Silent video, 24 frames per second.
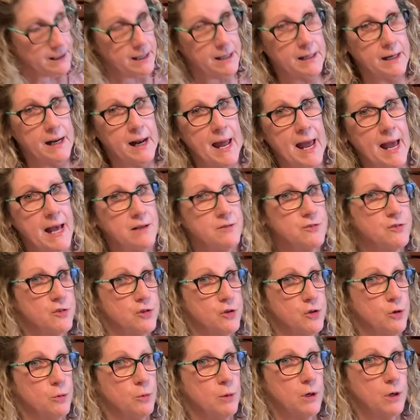and it asks
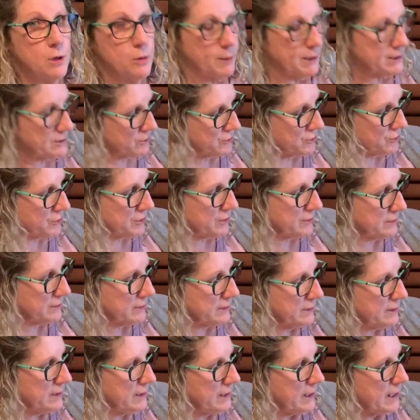you a question.
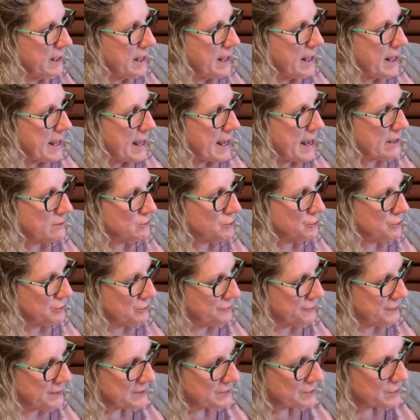How
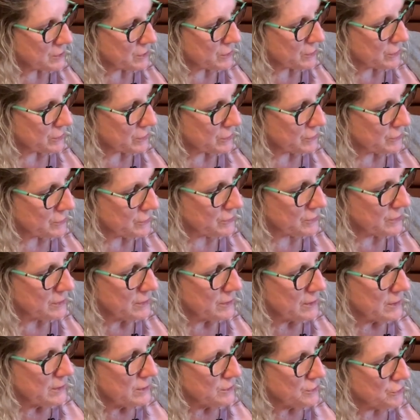should visitors
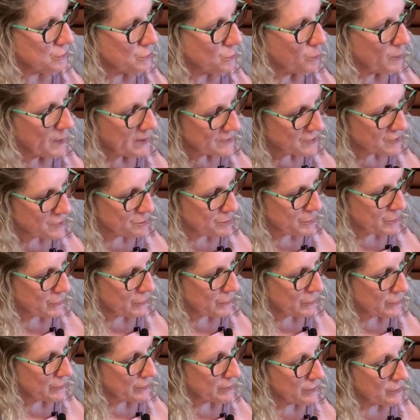to
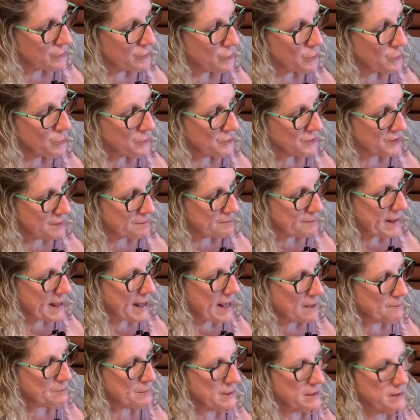Westburg use the
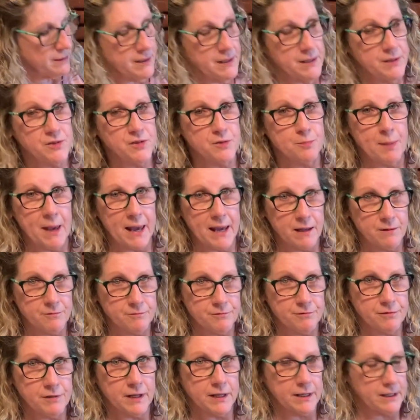map in this
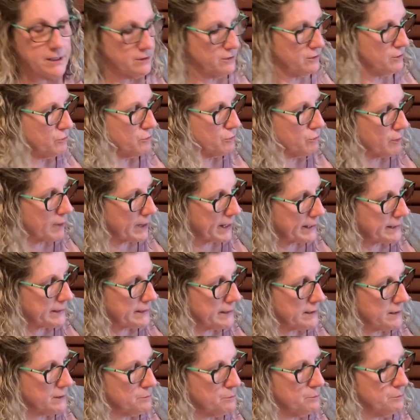pamphlet? Write
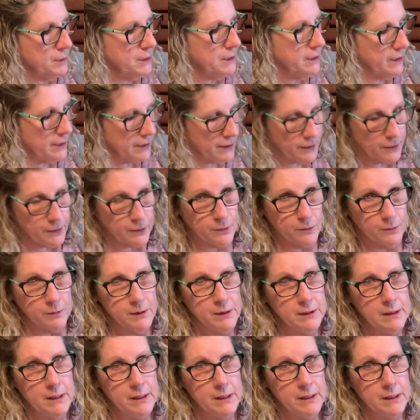it below.